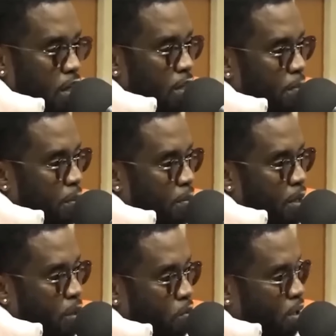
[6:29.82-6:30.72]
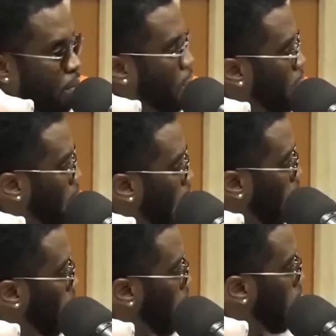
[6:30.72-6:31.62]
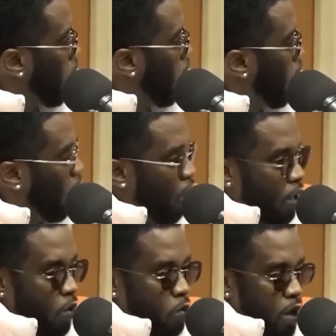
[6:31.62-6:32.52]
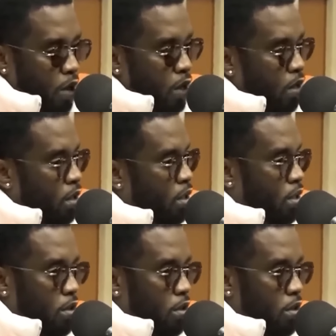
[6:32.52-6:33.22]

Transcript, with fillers: escape unscathed this time. The release of this video